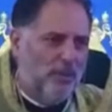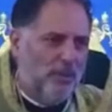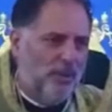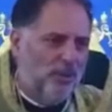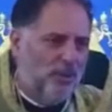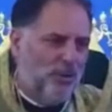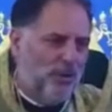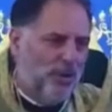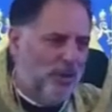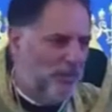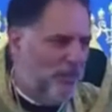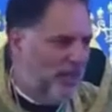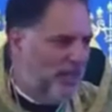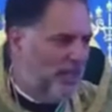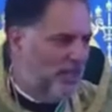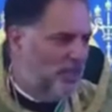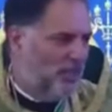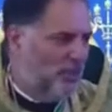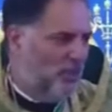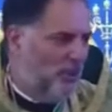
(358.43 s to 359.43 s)
You got
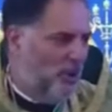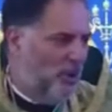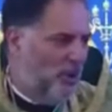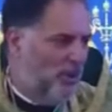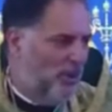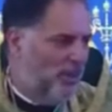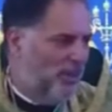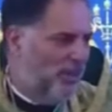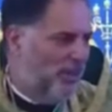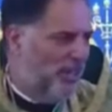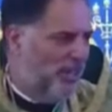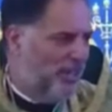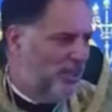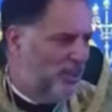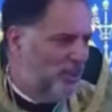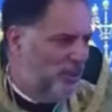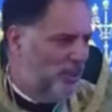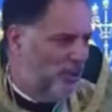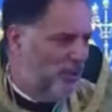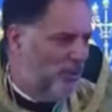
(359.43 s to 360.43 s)
Biggie Smalley that I
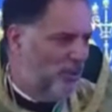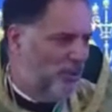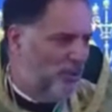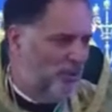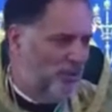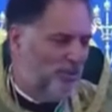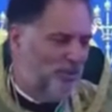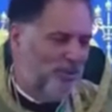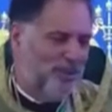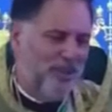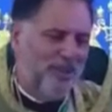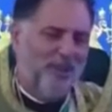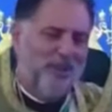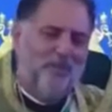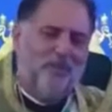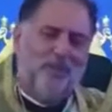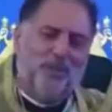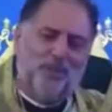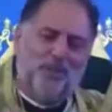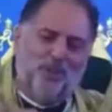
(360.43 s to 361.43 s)
showed you,
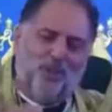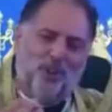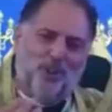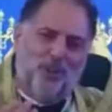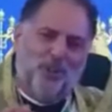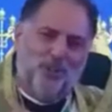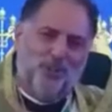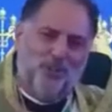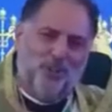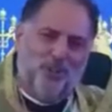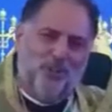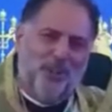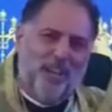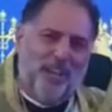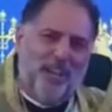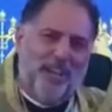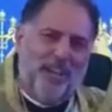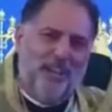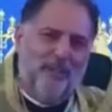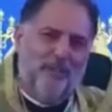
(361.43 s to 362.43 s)
but you also
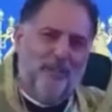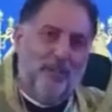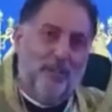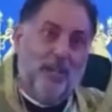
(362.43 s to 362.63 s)
have